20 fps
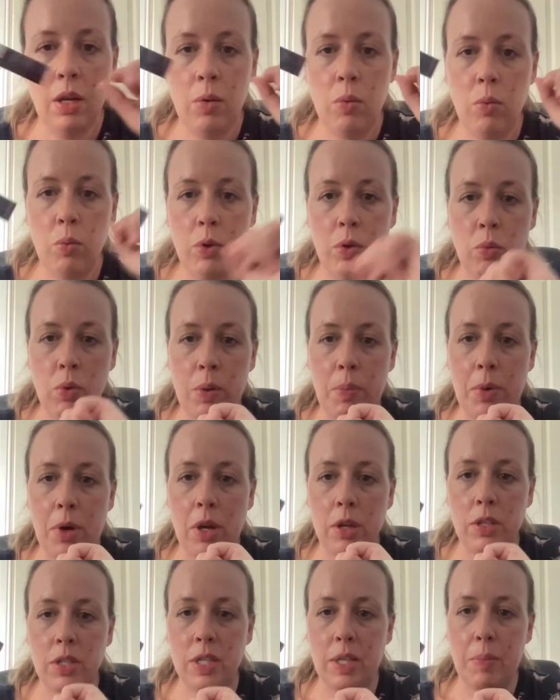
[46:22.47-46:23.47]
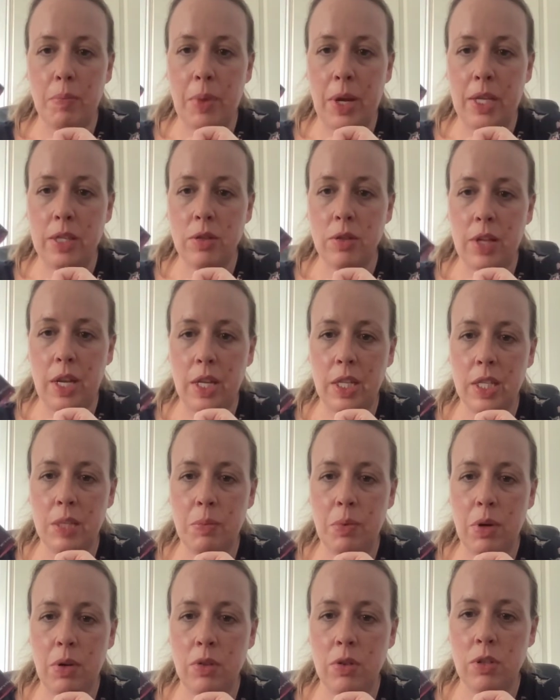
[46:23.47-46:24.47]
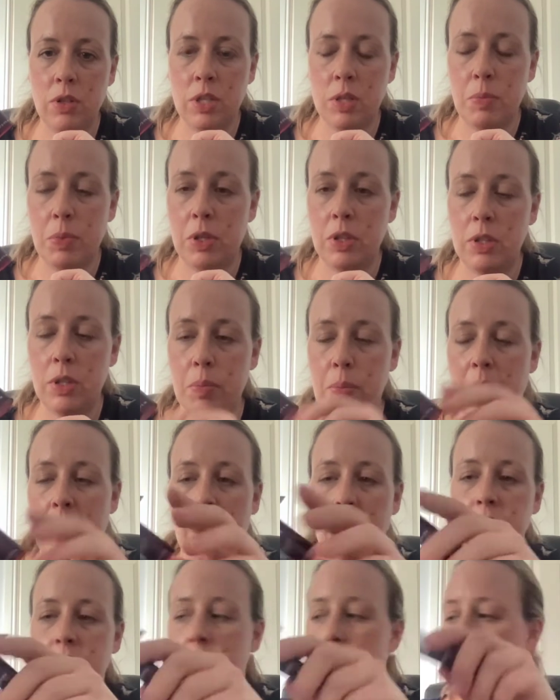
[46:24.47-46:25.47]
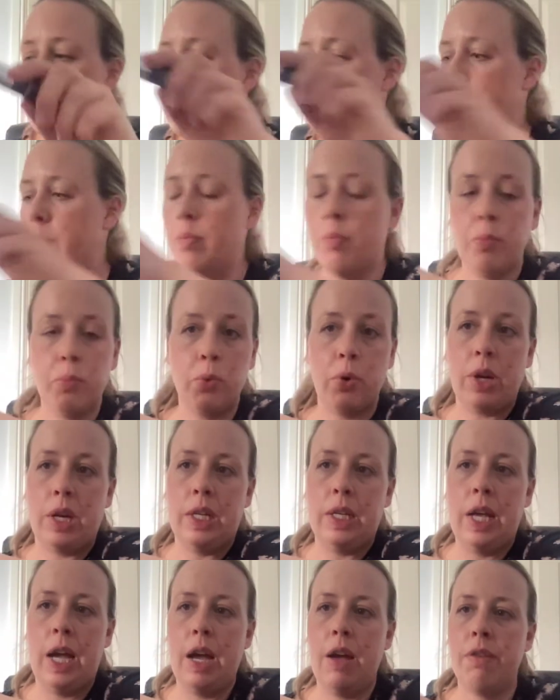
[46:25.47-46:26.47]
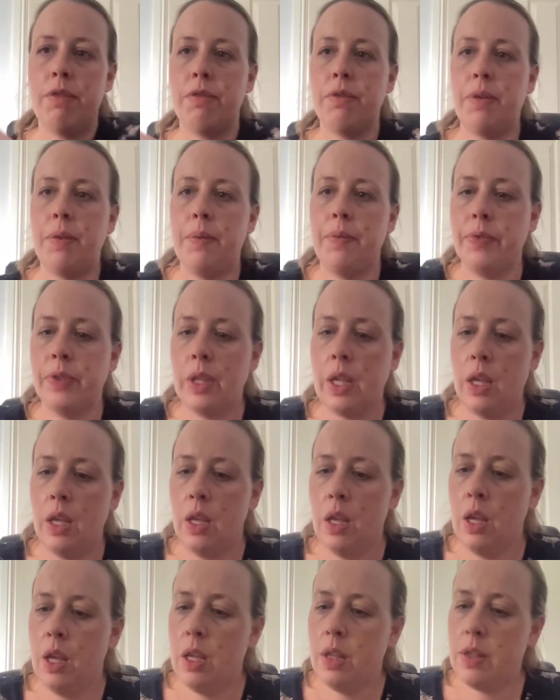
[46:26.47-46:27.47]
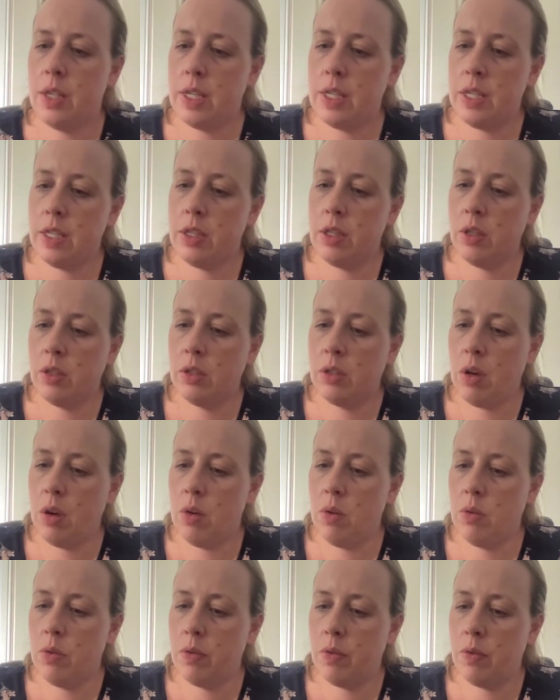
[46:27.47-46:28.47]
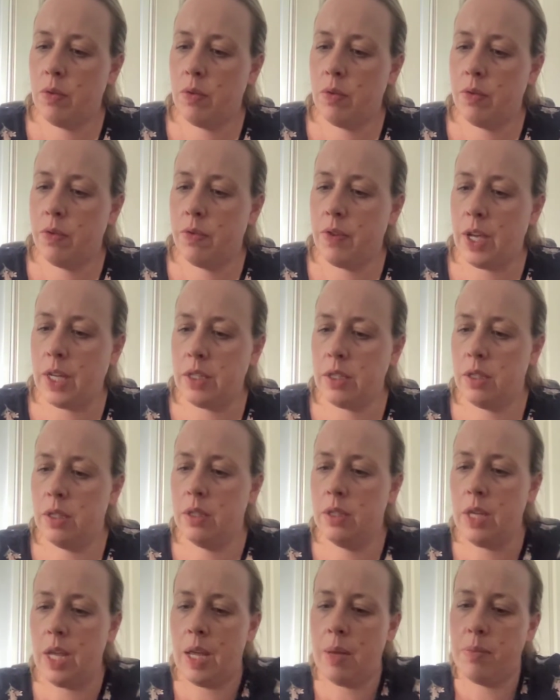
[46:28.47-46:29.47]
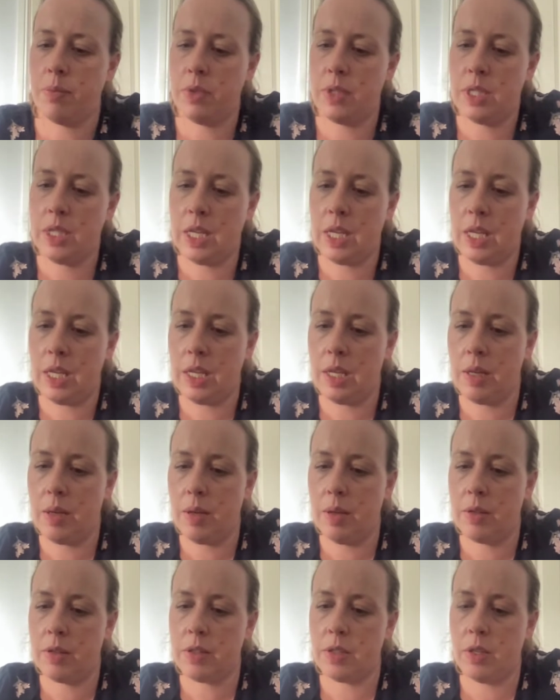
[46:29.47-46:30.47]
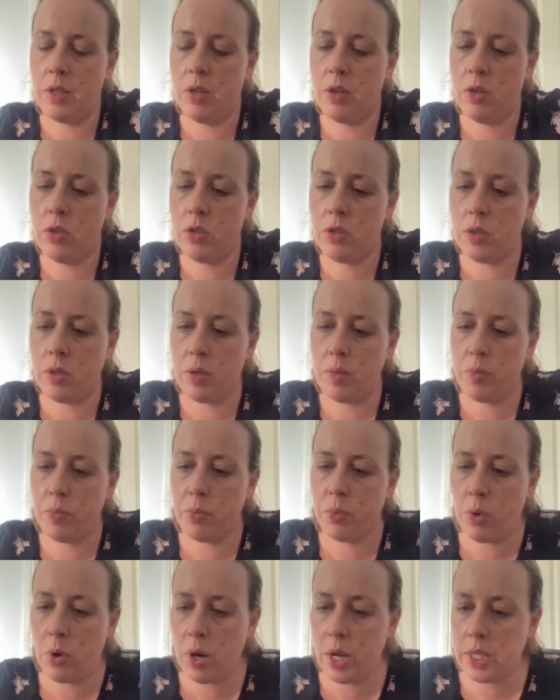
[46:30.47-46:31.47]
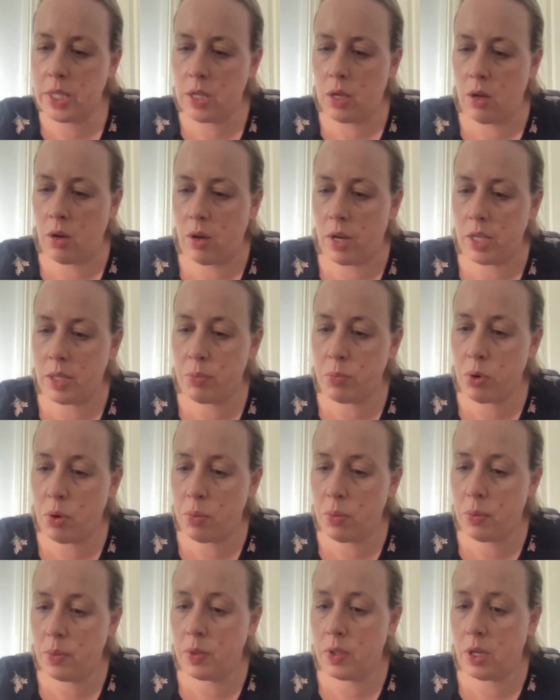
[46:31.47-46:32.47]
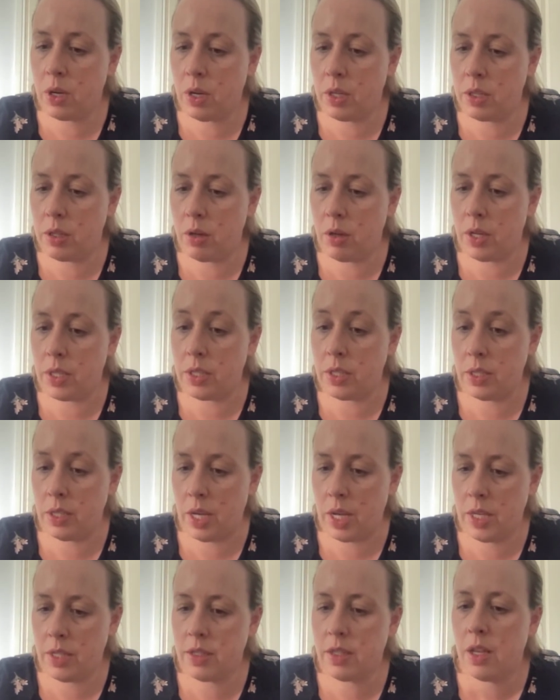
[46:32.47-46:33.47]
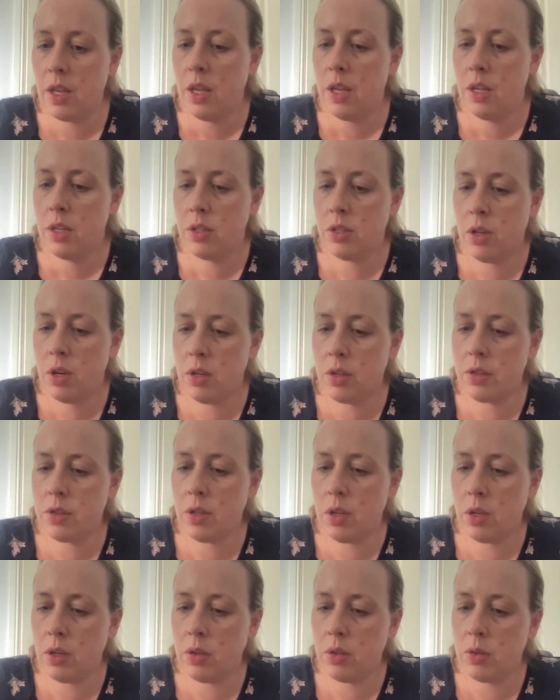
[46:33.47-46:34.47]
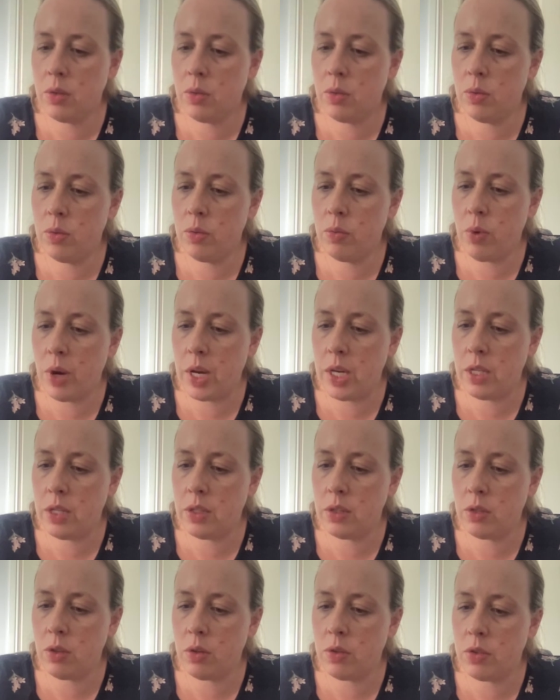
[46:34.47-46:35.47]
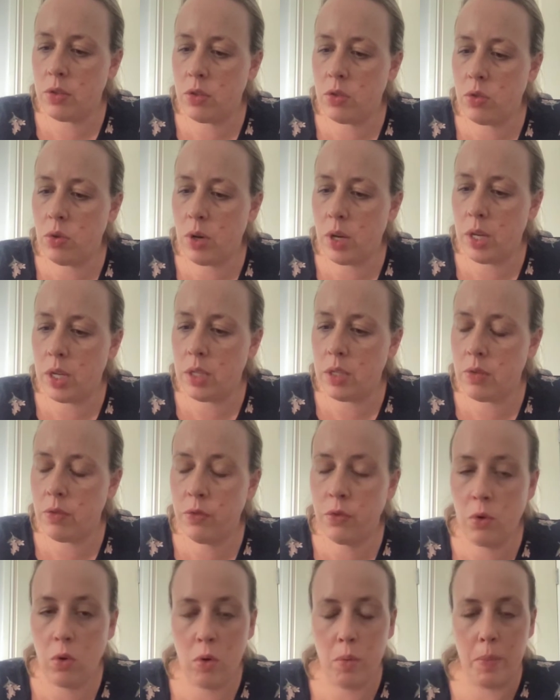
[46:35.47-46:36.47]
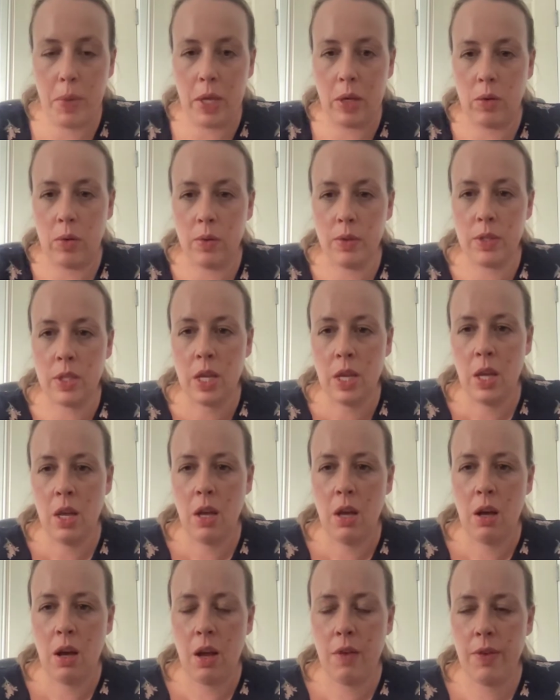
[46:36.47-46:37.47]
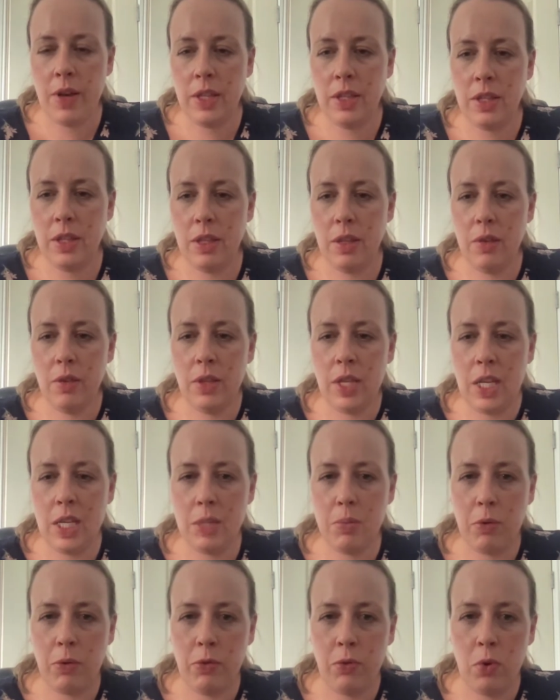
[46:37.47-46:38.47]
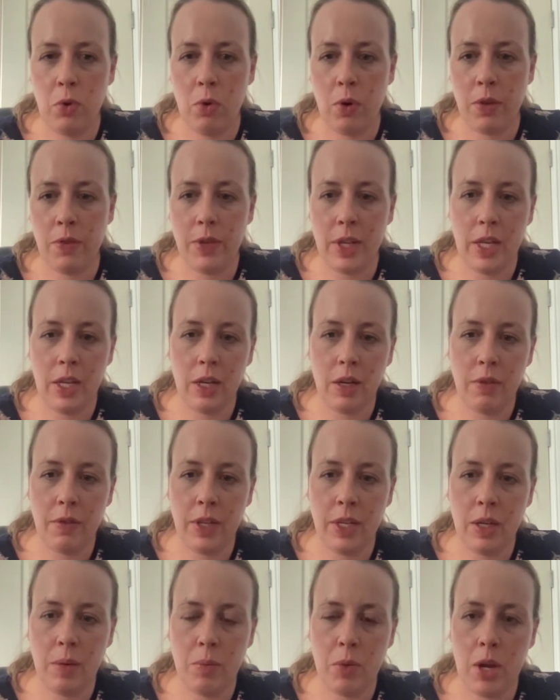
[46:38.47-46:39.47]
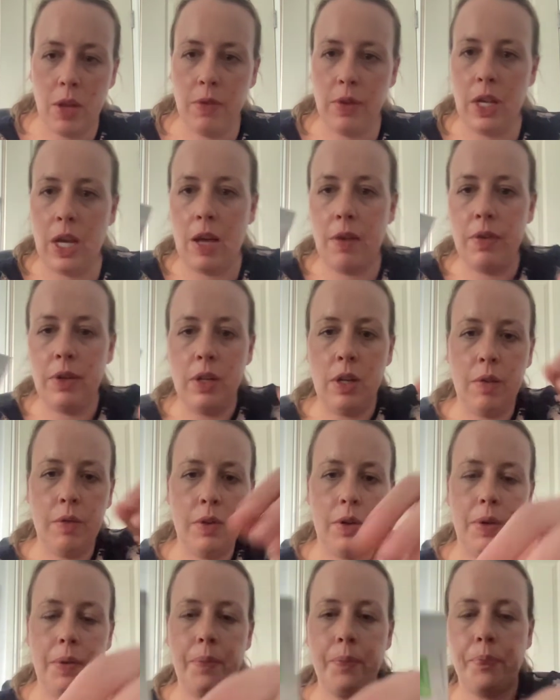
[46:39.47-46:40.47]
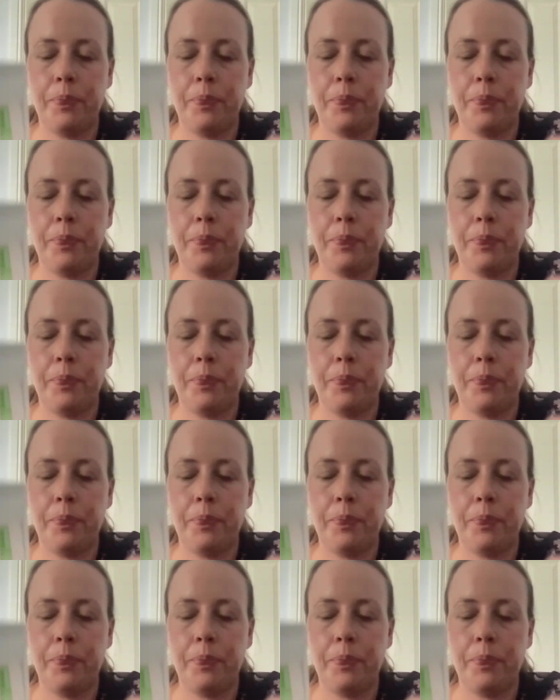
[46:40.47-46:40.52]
wouldn't repurchase it based on that experience just because of the packaging was pretty naff. This is the Gold Fadden MD Solution Bright Eyes, Problem Tide Eyes, yes. Dark Circle Radiance Concentrate, 4 mils. I've had these before, I think, and I think I might even have another.